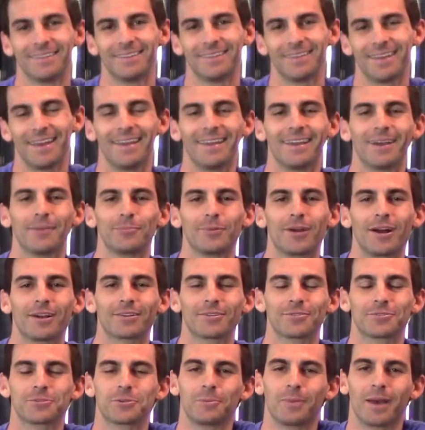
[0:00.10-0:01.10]
Hey, I'm
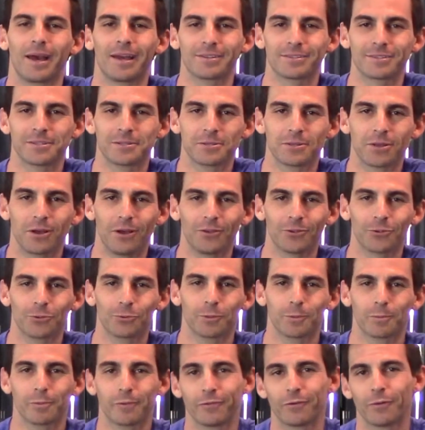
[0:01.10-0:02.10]
Dr. Sebastian Gonzalez
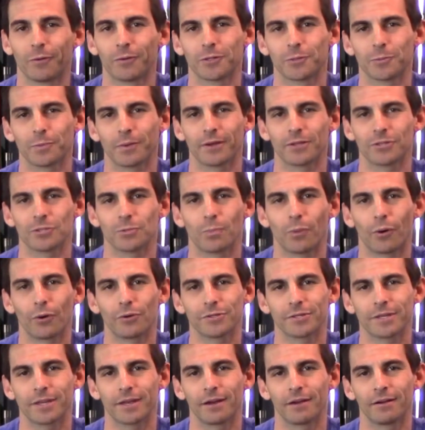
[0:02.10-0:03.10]
with Performance Place
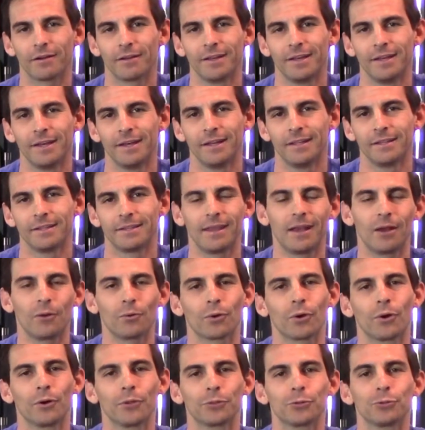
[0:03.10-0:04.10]
Sports Care. Today
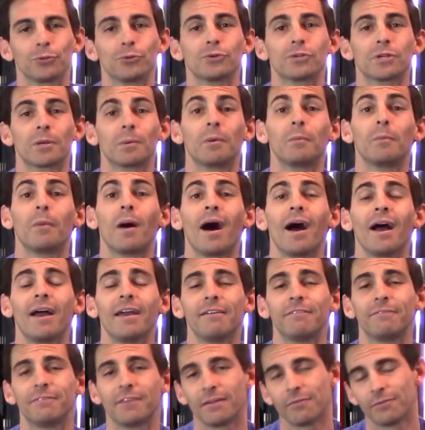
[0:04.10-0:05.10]
we're going through some of
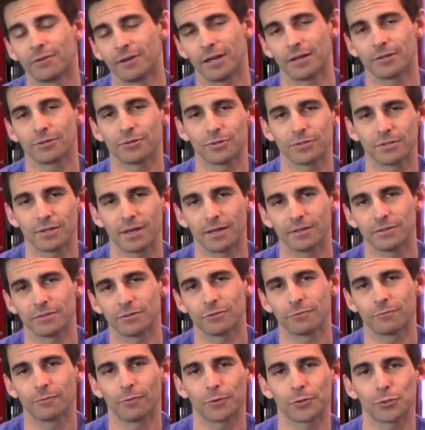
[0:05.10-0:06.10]
my favorite
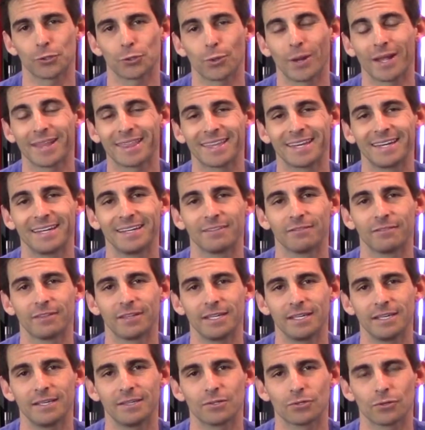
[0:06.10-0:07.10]
exercises for strengthening of the
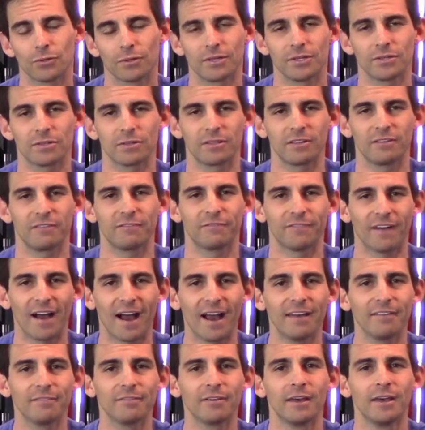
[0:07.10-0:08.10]
knee. So these are the
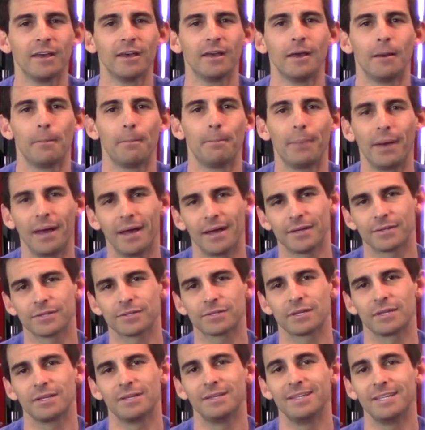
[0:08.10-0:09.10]
five
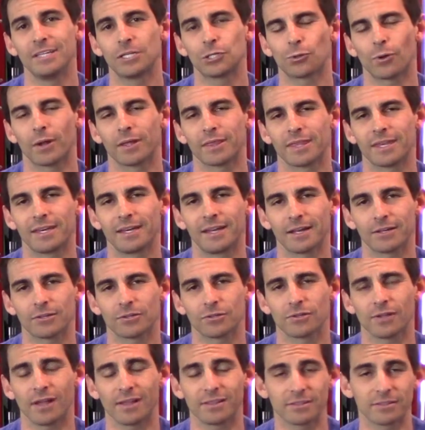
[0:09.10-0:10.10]
best knee strengthening
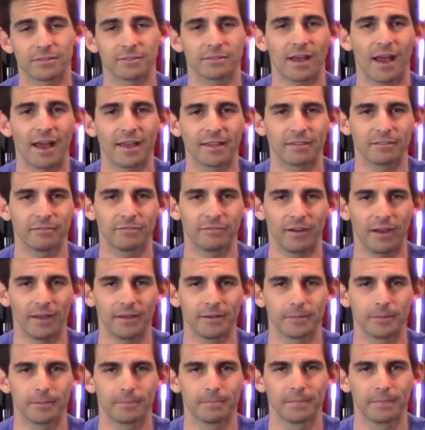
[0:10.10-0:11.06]
exercises I could find.